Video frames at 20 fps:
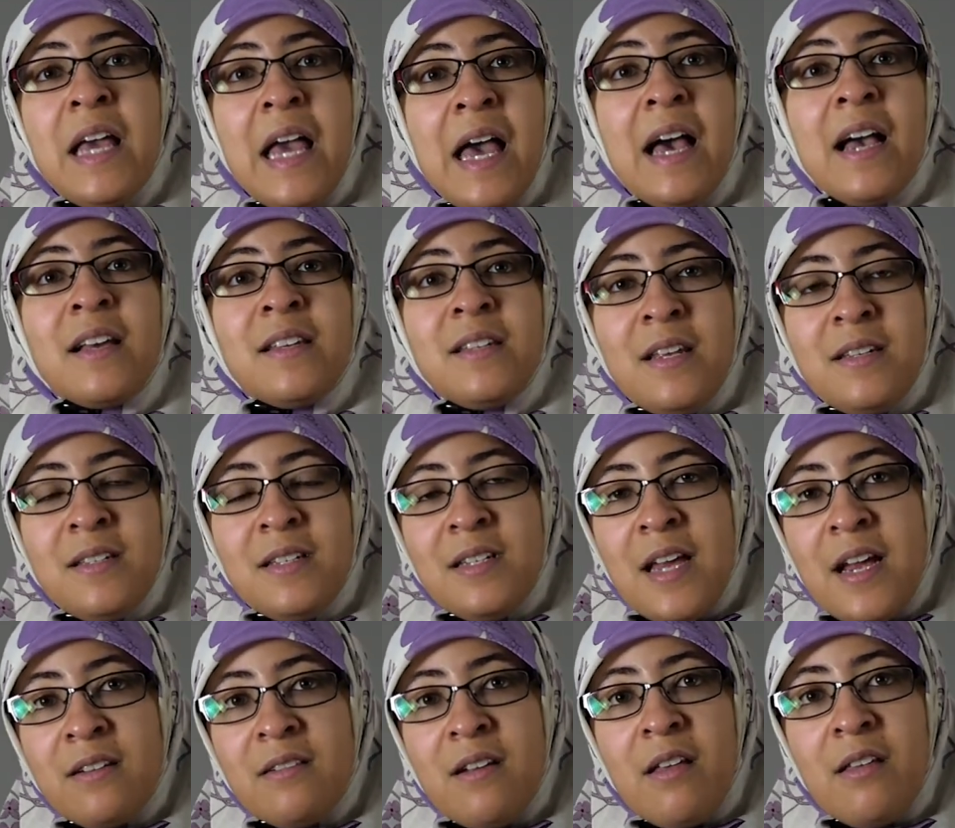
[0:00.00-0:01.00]
access to
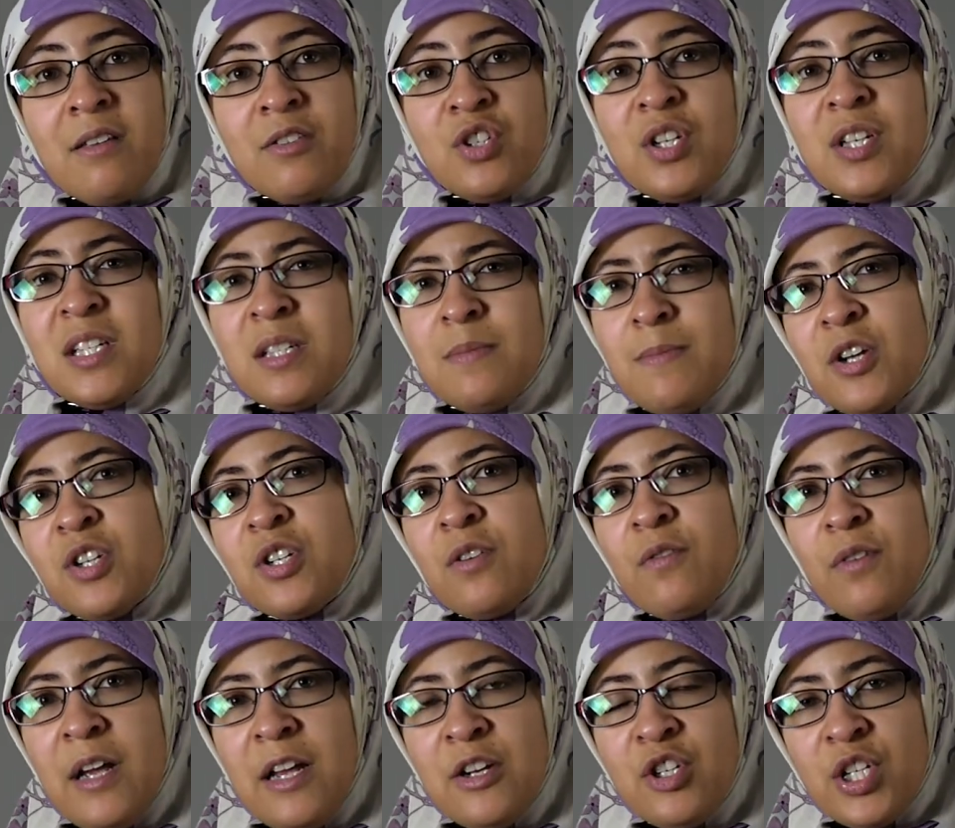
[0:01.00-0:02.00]
technology, especially
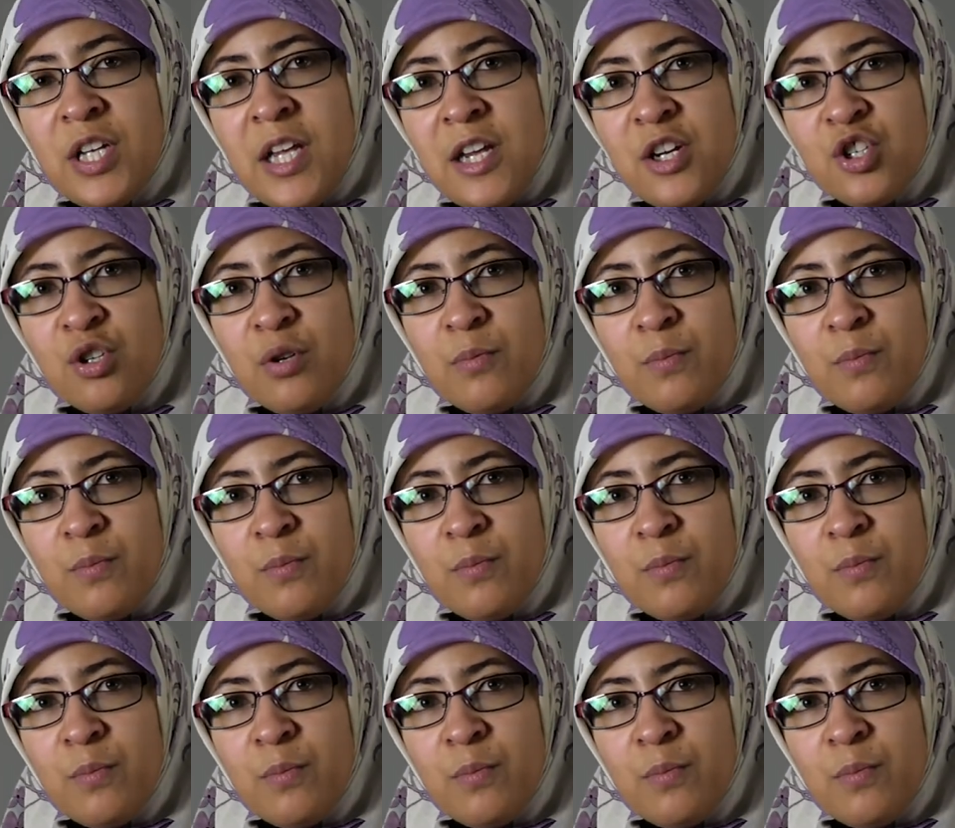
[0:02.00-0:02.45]
for educational